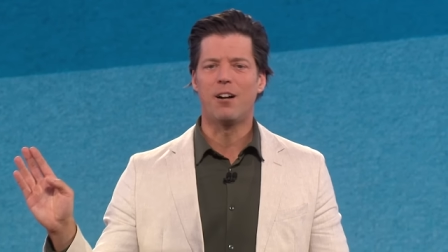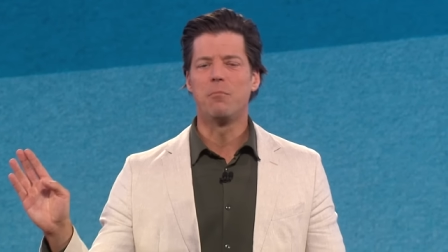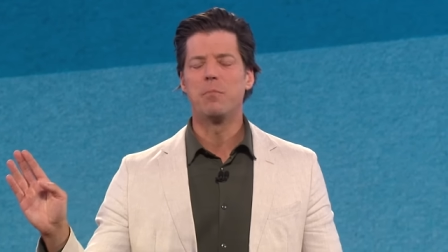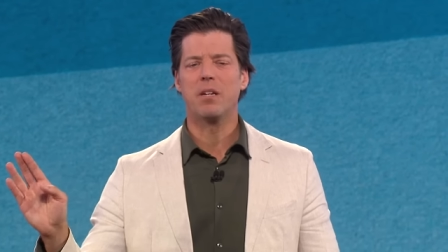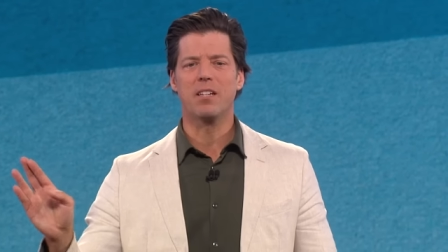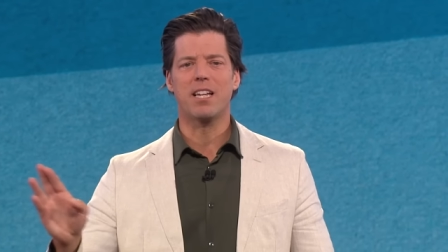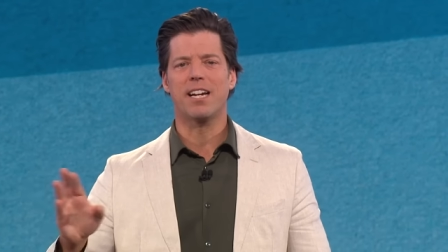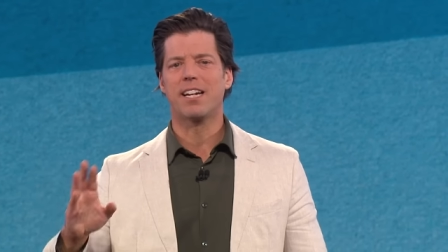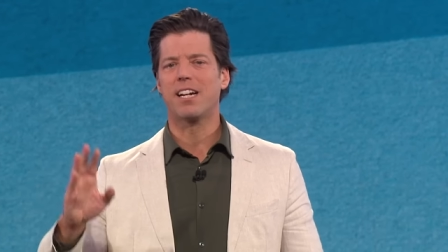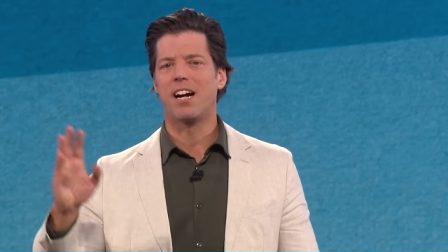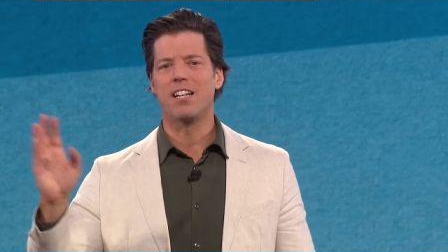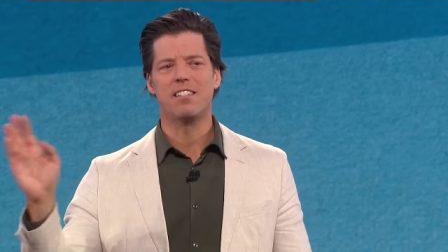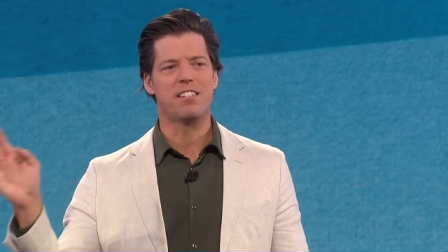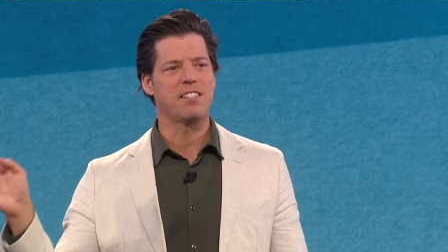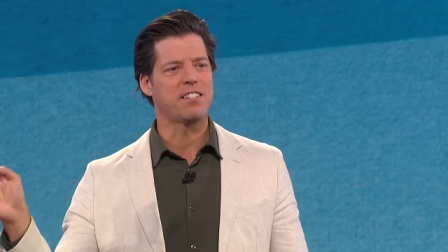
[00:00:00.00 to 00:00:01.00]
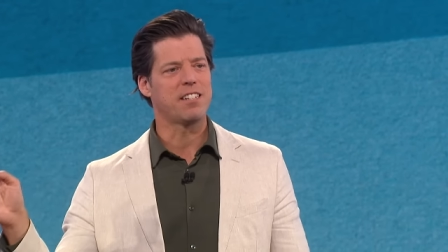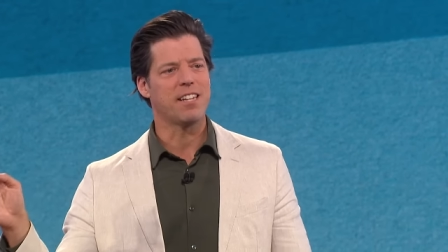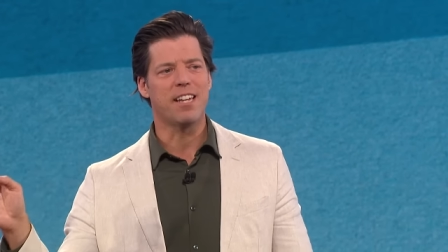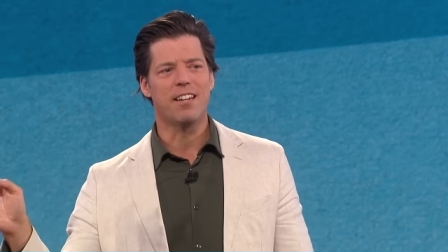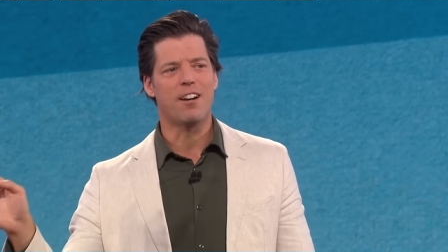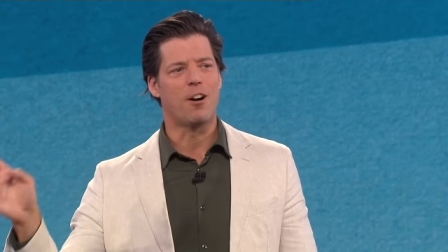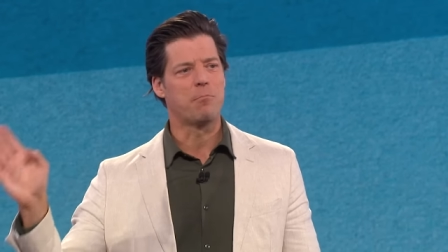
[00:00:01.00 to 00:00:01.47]
I'll be like
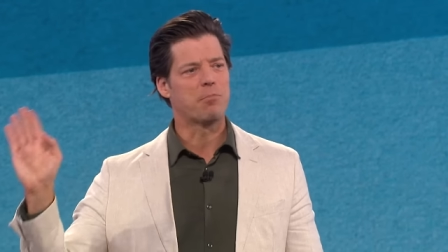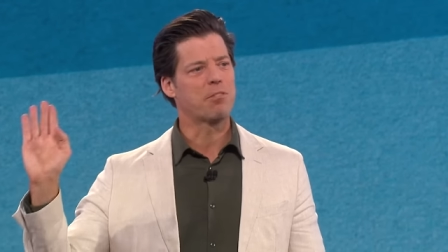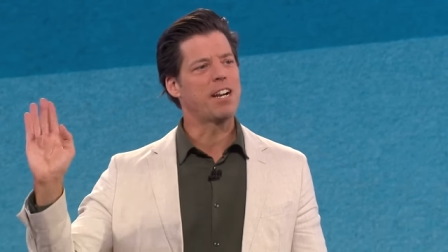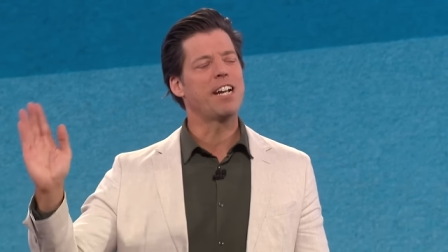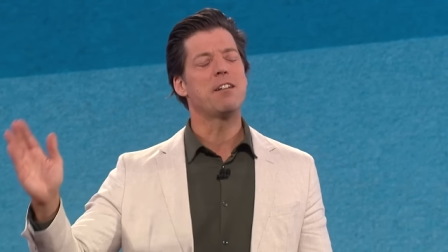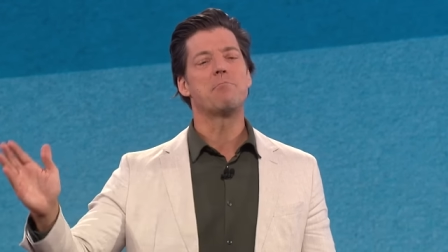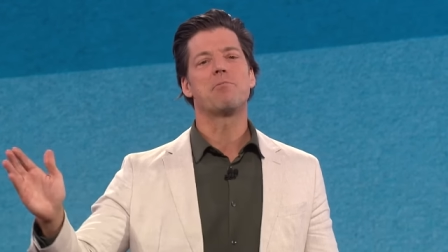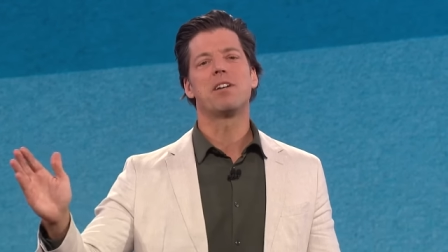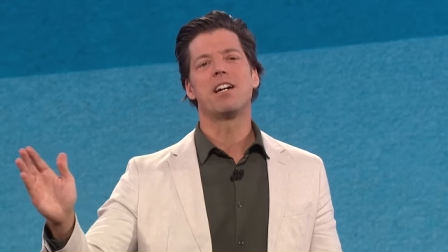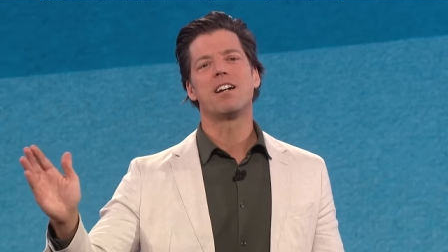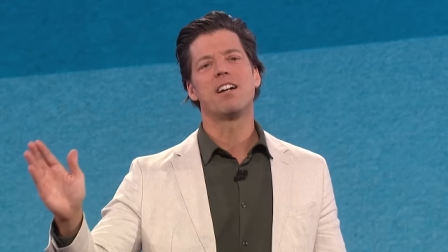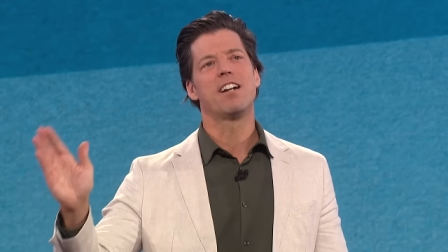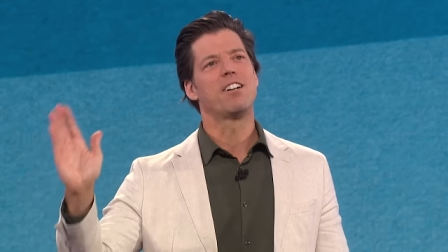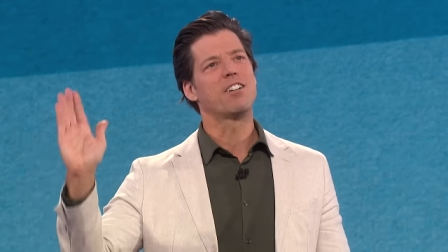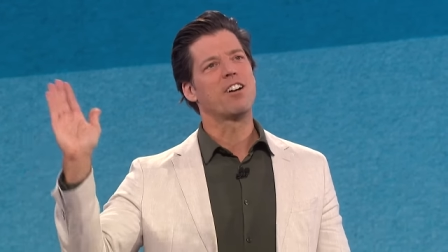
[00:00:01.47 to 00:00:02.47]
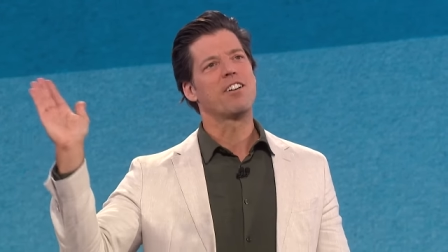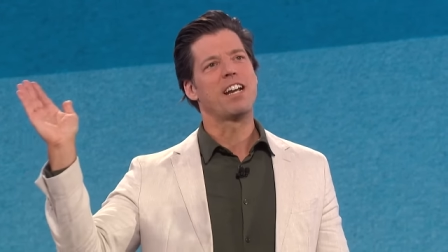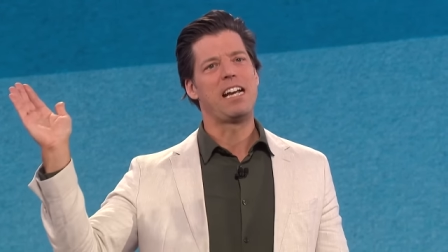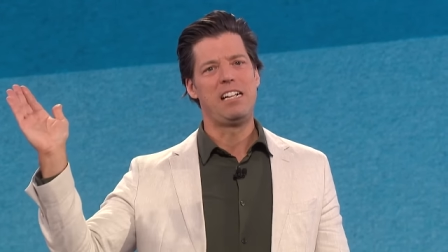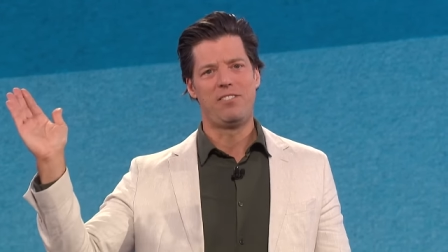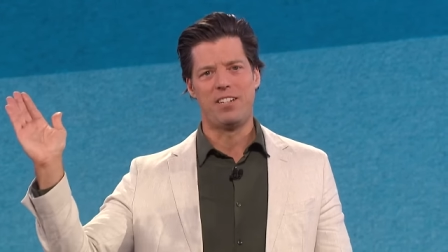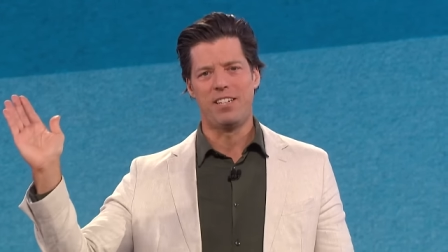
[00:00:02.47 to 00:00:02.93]
Constantine. I'll pray a prayer and I'll go
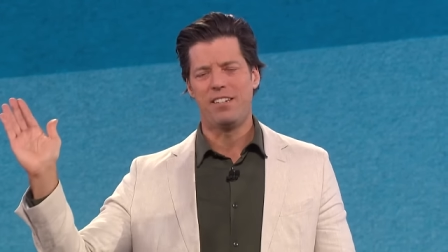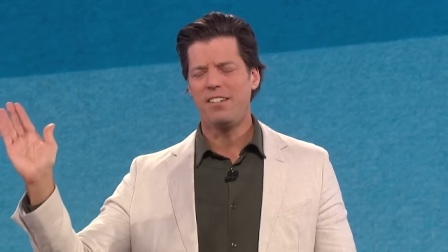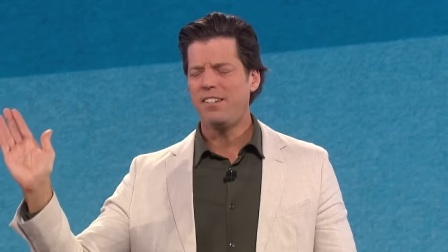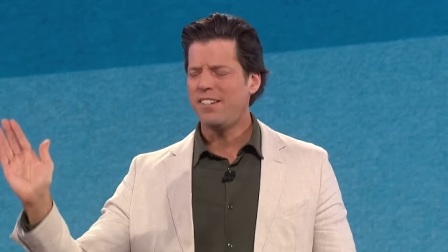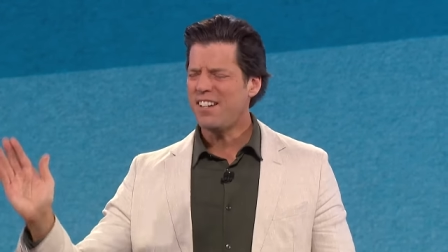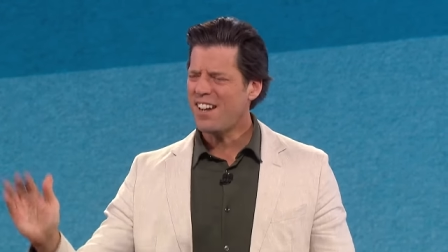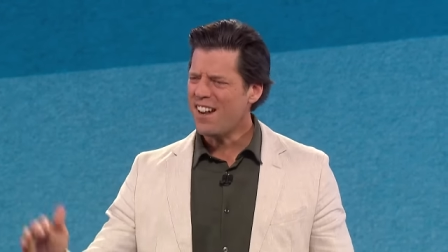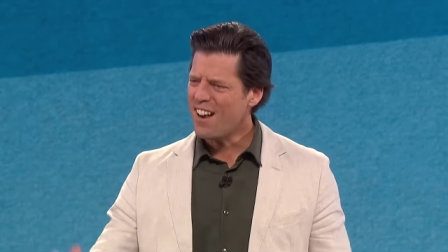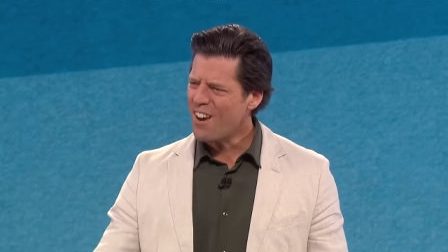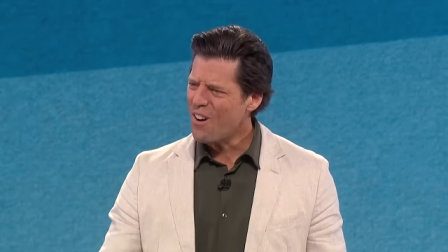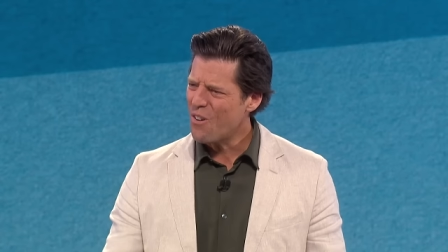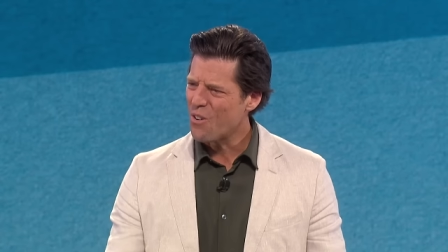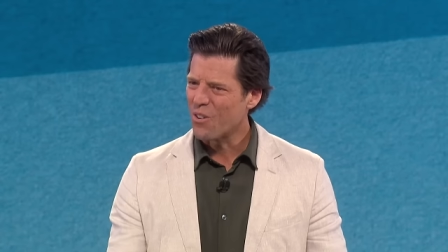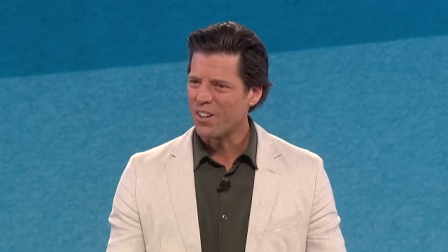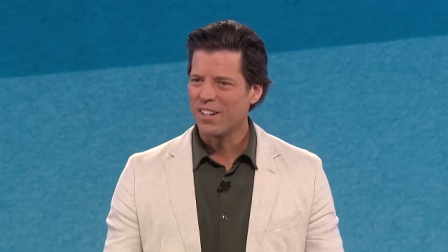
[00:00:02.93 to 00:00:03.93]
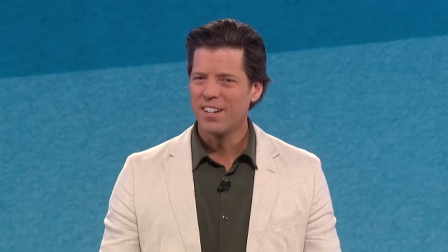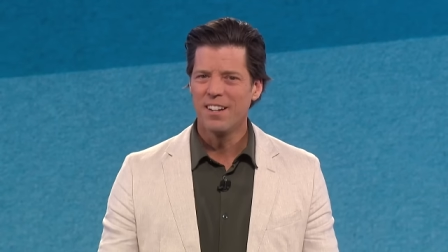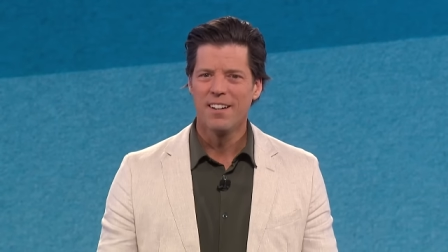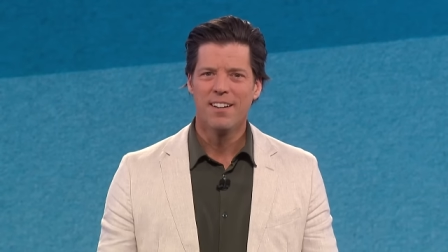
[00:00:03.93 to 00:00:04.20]
to heaven. No.